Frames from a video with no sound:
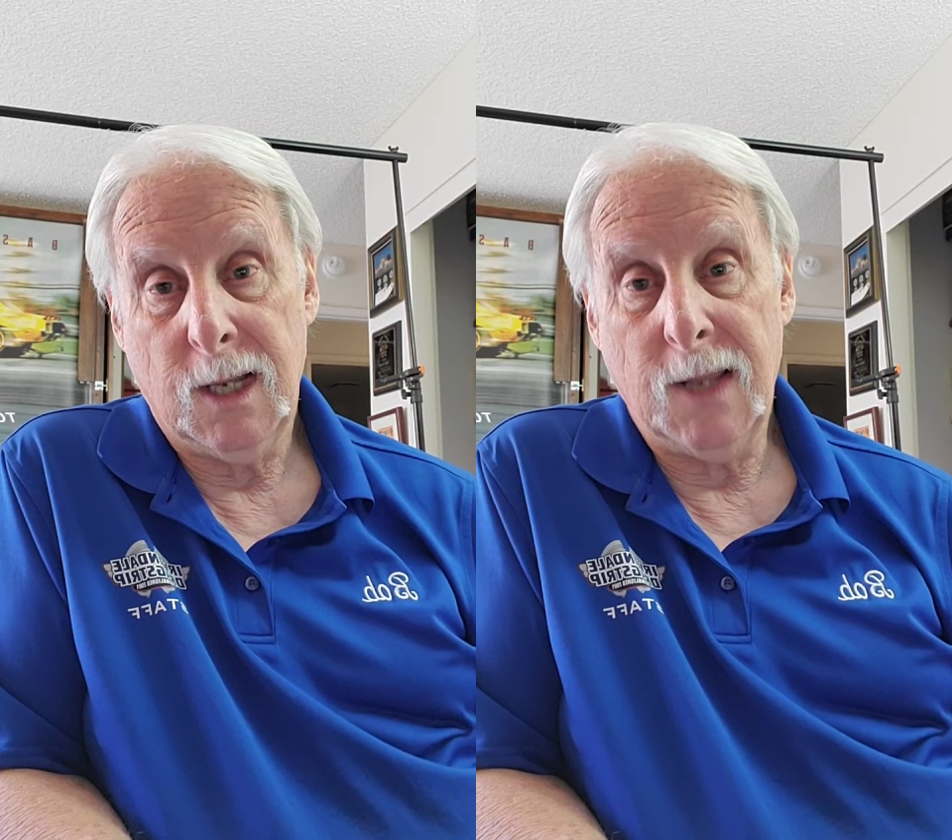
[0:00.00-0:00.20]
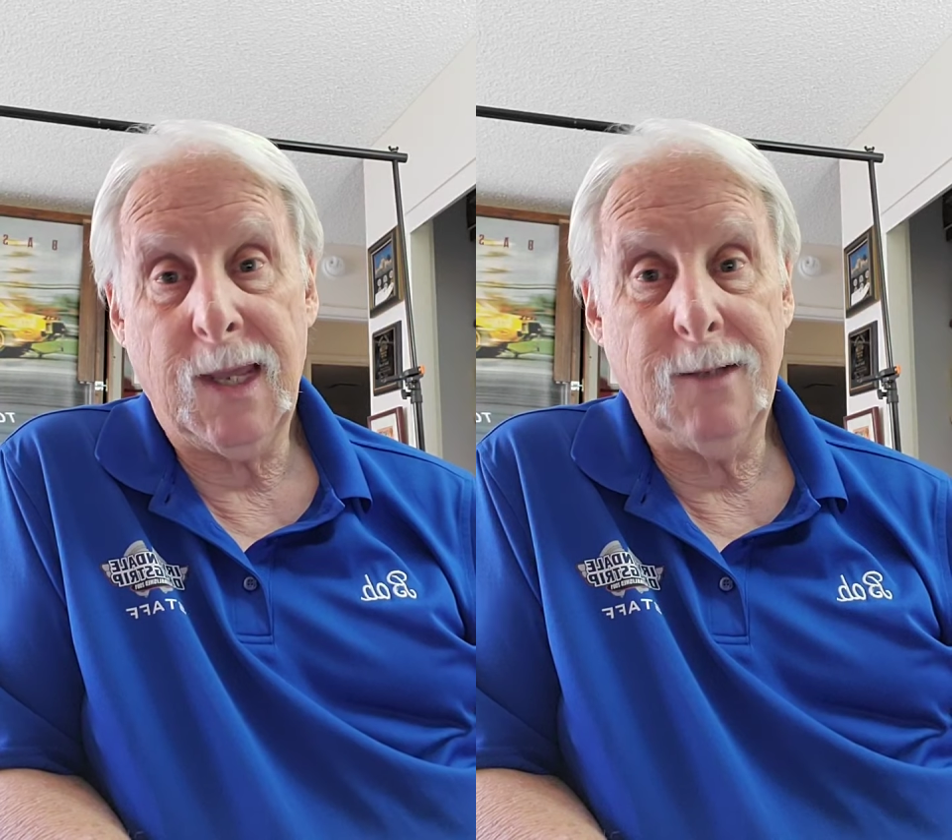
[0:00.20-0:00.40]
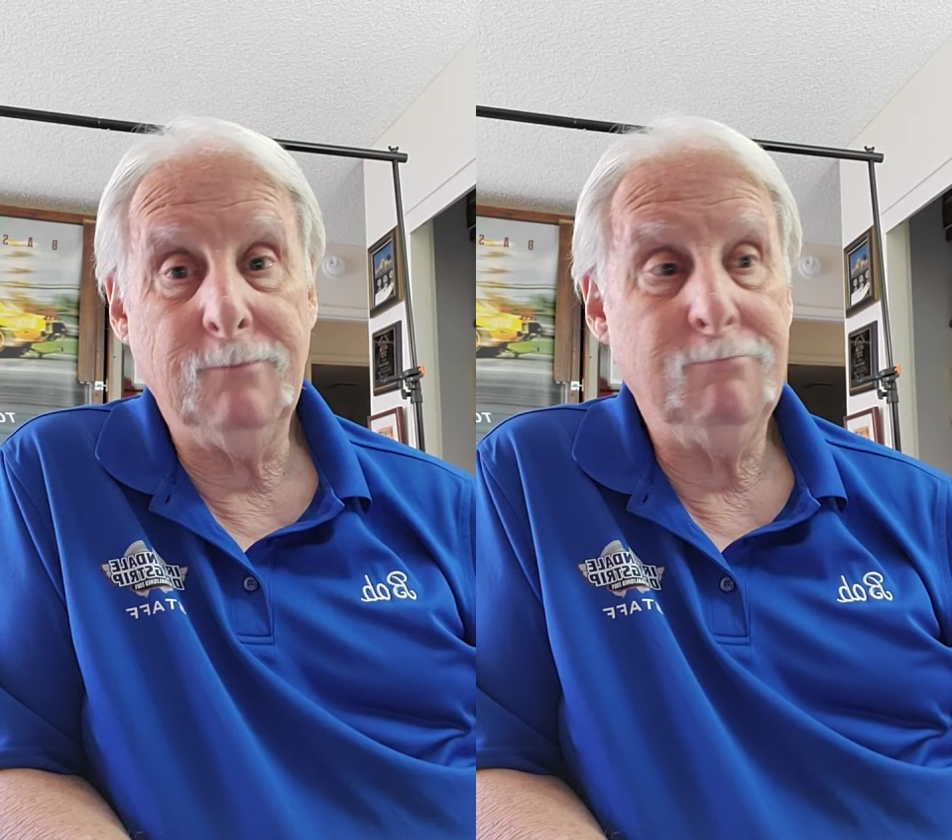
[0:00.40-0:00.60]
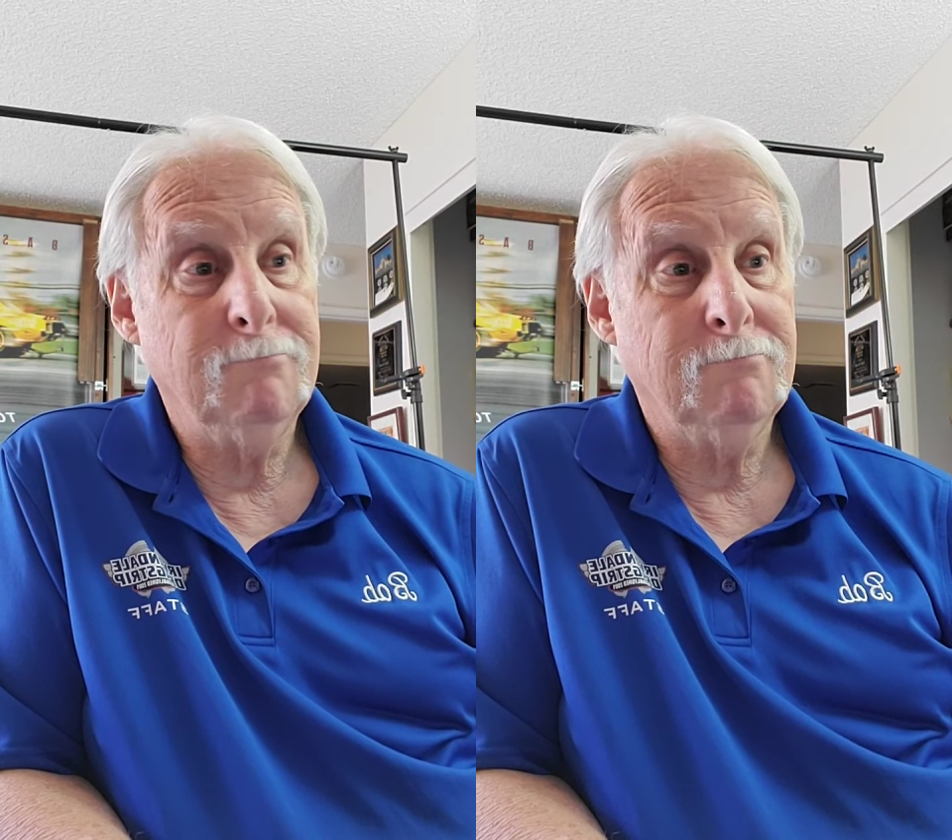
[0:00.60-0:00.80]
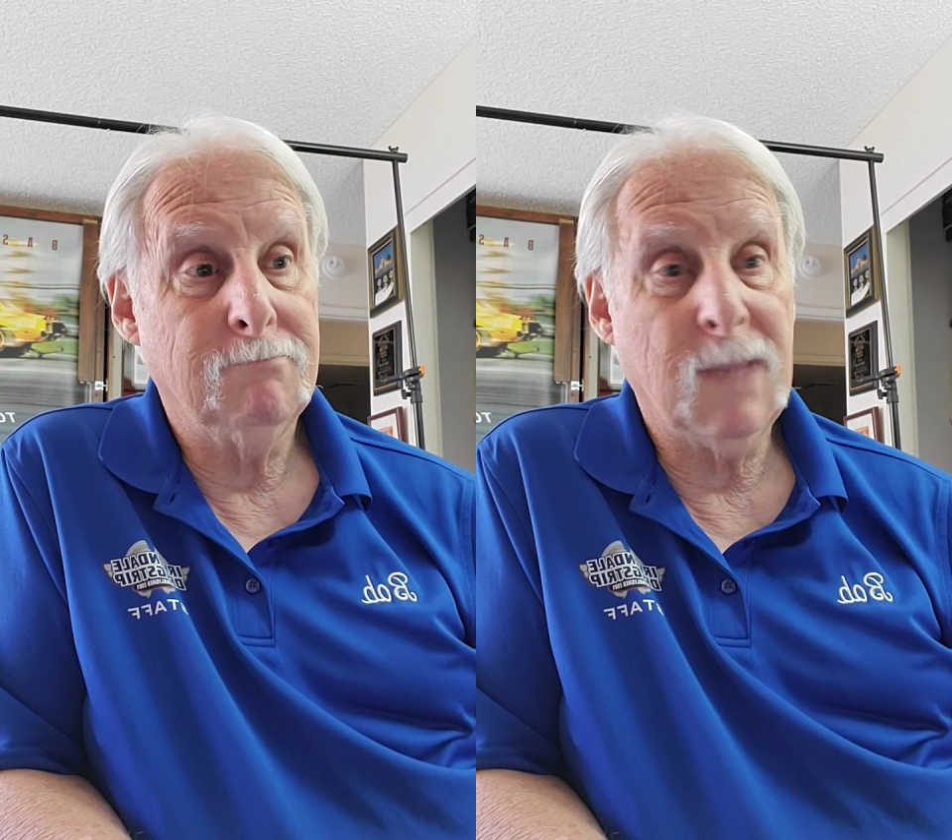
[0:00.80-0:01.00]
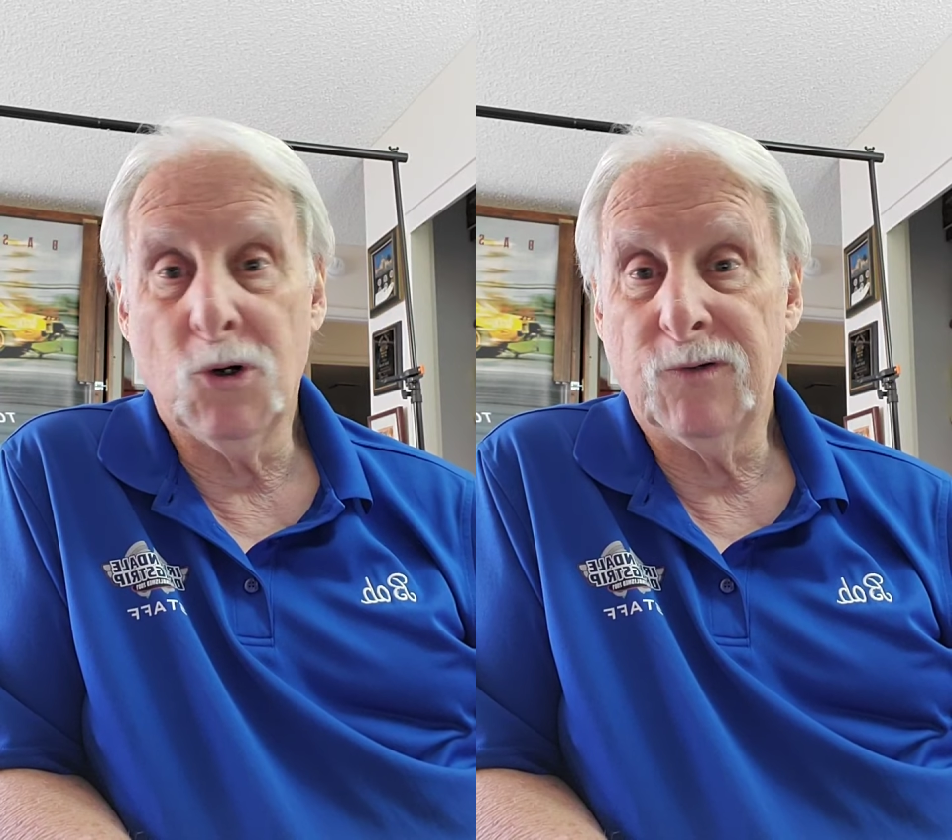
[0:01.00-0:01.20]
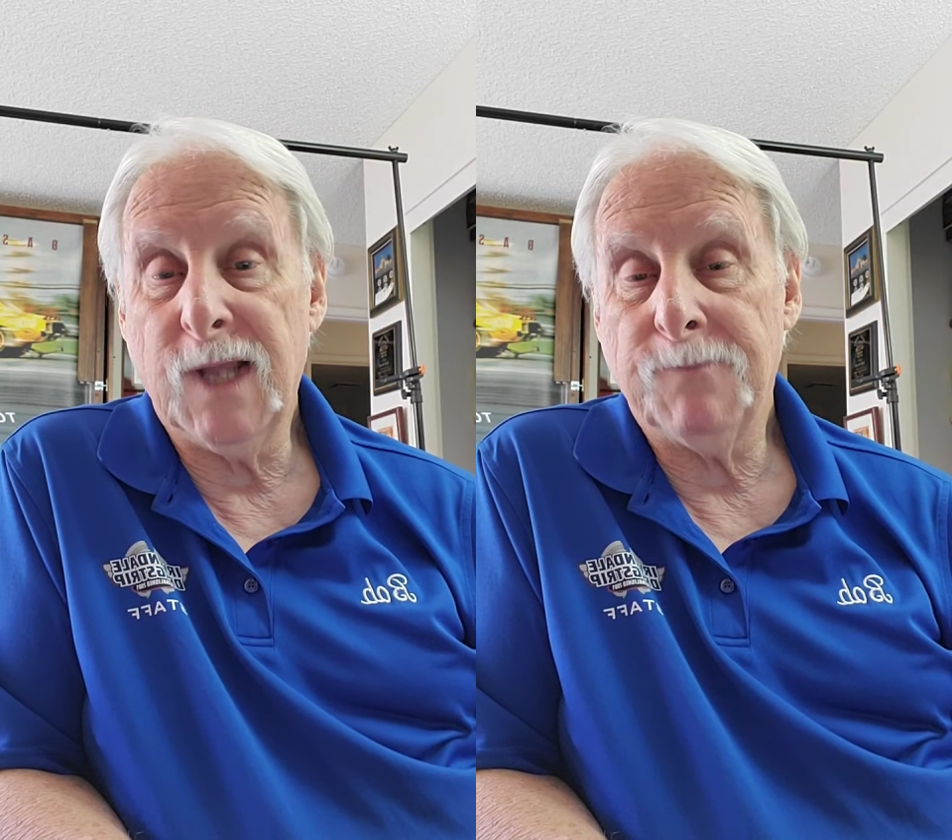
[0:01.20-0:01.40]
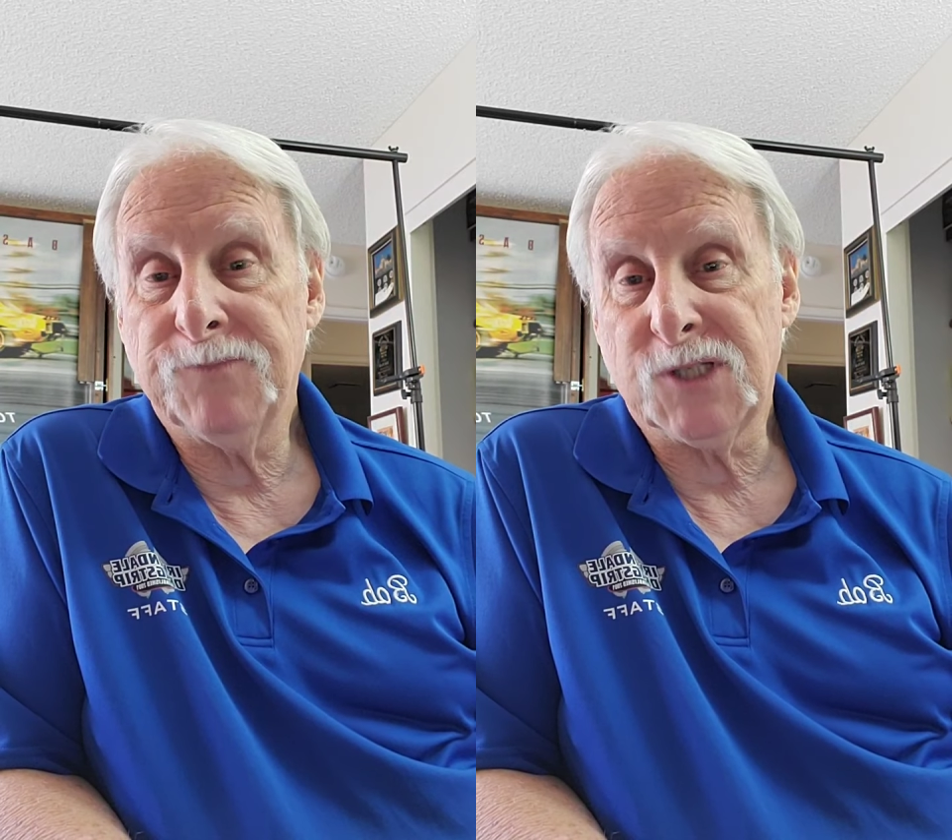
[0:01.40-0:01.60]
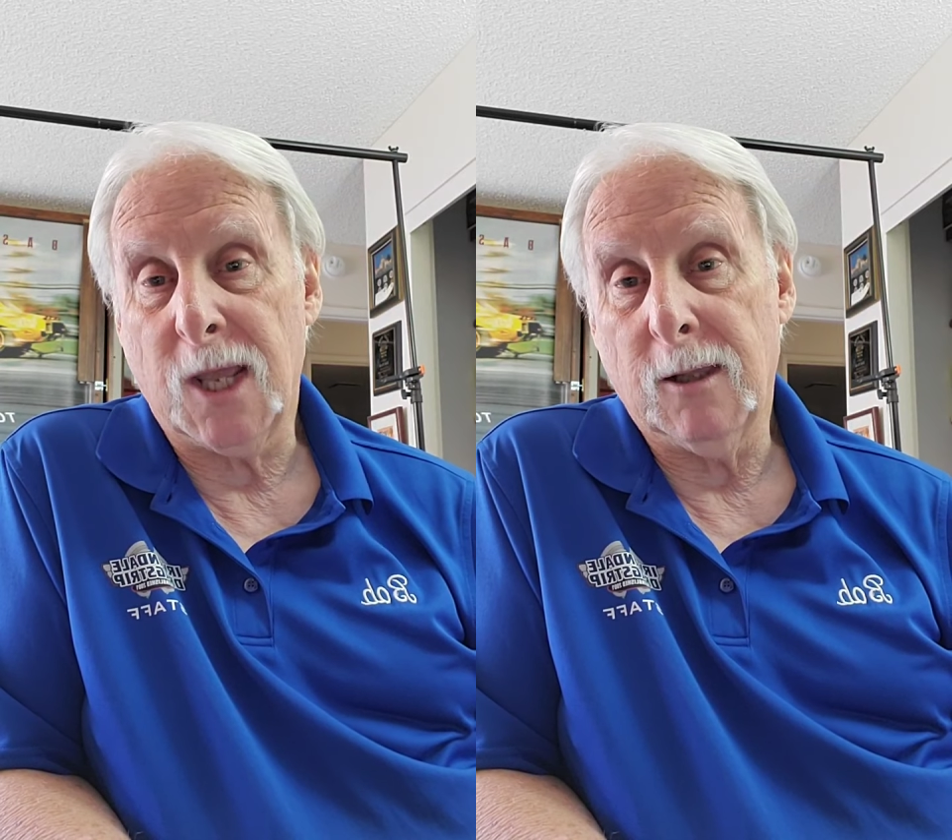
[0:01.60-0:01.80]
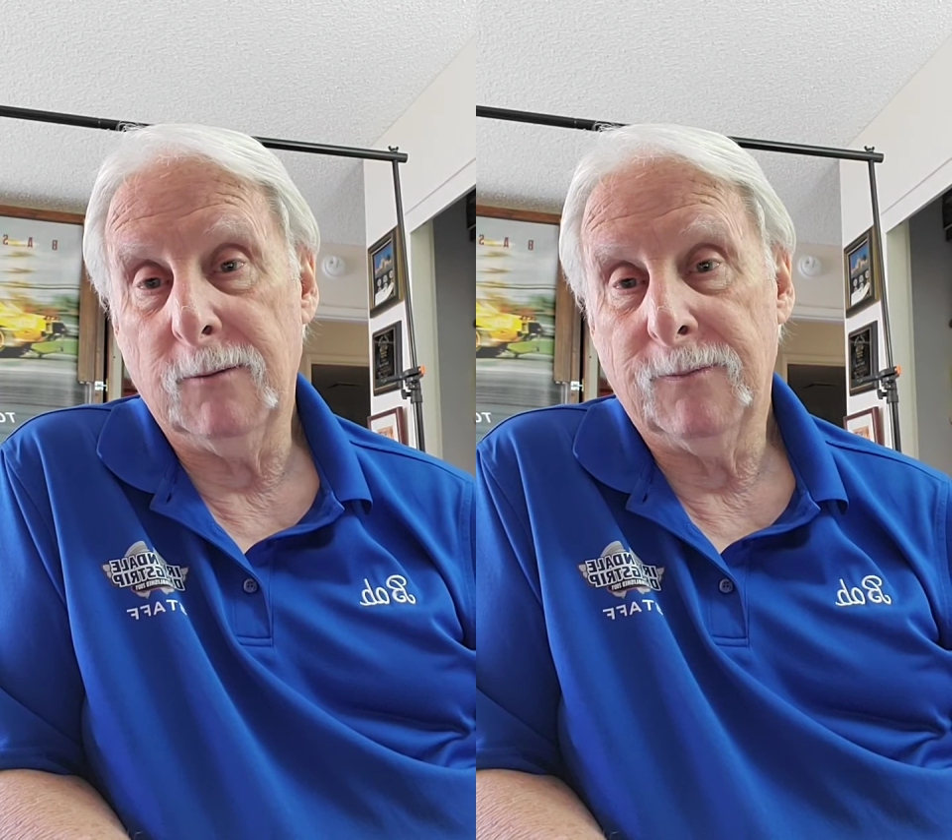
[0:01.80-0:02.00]
And then they moved
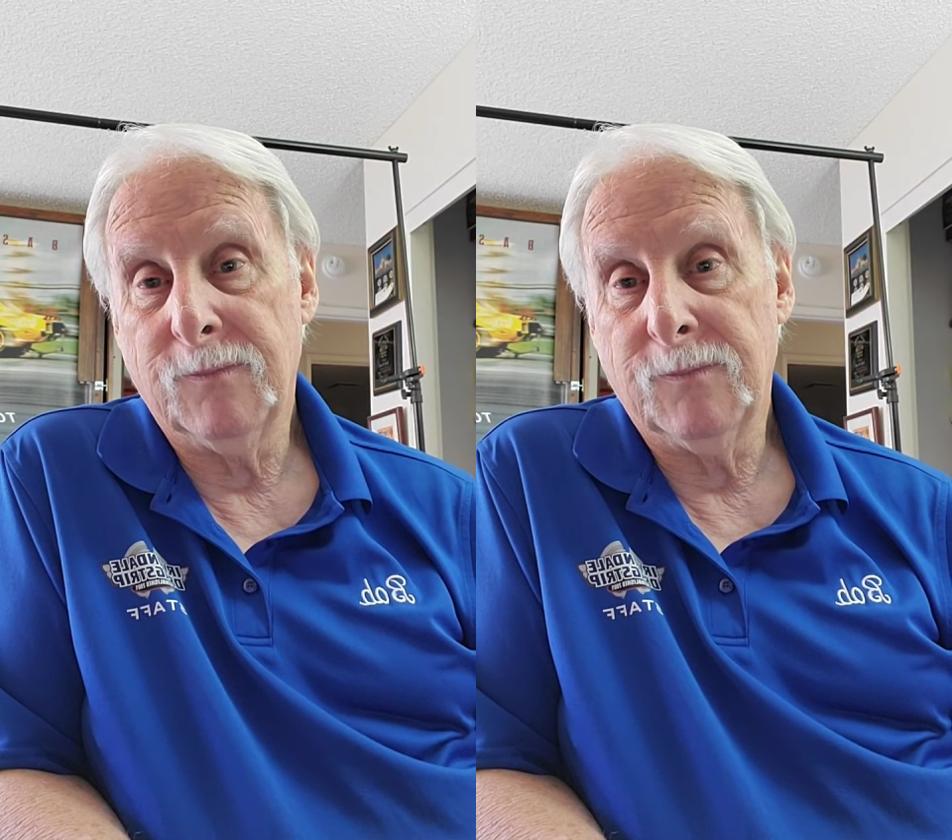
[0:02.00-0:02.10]
upscale